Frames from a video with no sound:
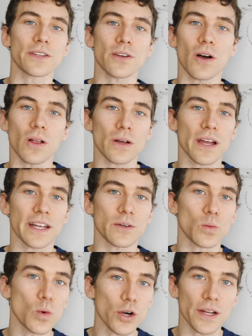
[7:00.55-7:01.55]
all kind
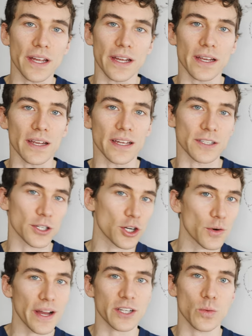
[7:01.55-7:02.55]
of working in the
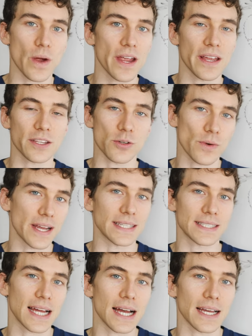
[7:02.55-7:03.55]
correct way at the
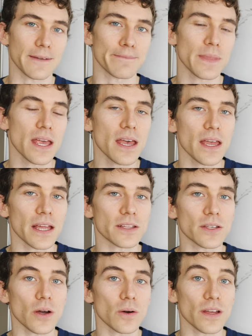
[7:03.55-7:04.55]
right time. And
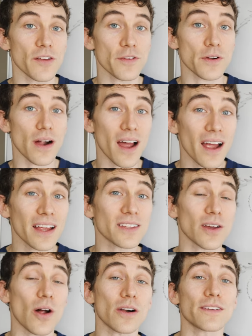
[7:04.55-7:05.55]
so if your
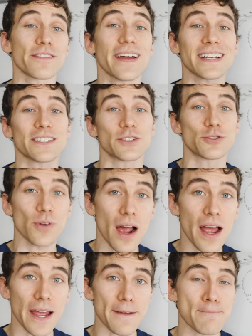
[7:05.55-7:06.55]
eyes are in fact
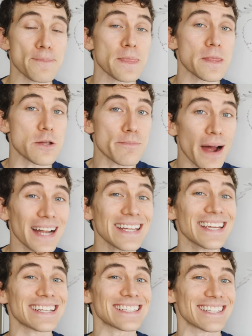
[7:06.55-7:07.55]
dry, your body
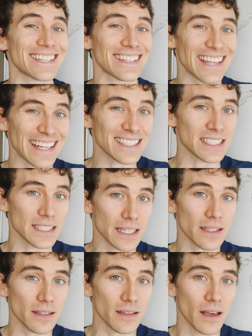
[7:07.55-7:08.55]
can sense this